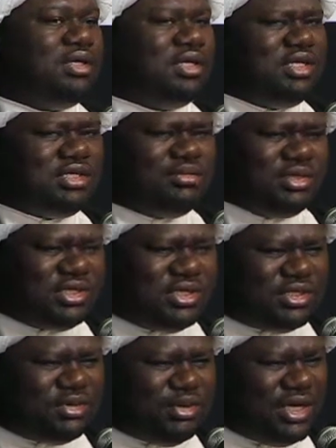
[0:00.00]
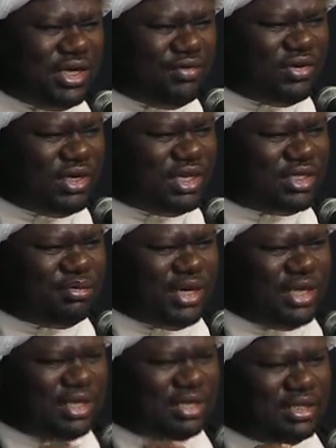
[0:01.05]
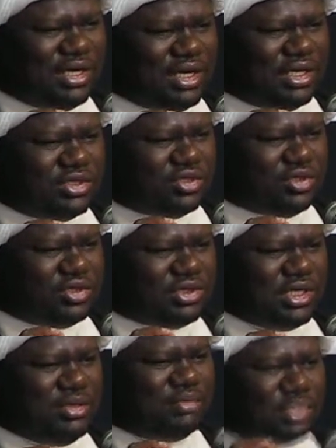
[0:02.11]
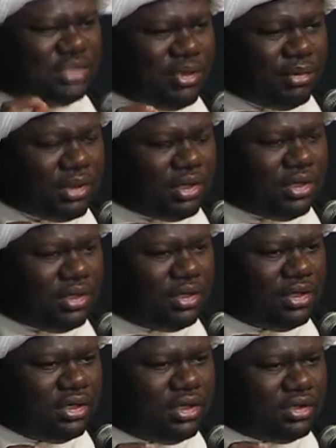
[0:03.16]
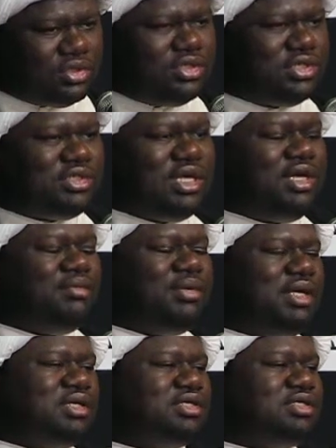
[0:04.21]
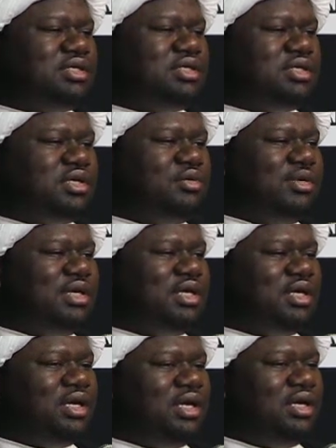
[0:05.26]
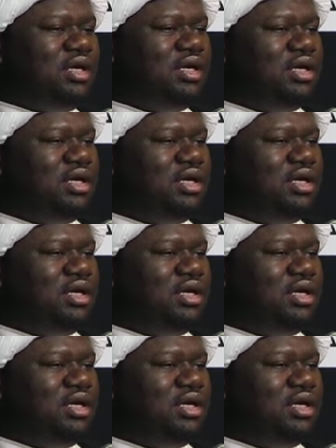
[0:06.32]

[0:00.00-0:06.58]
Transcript: that it's mentioned it to be it's made it to seem similar to the same as committing a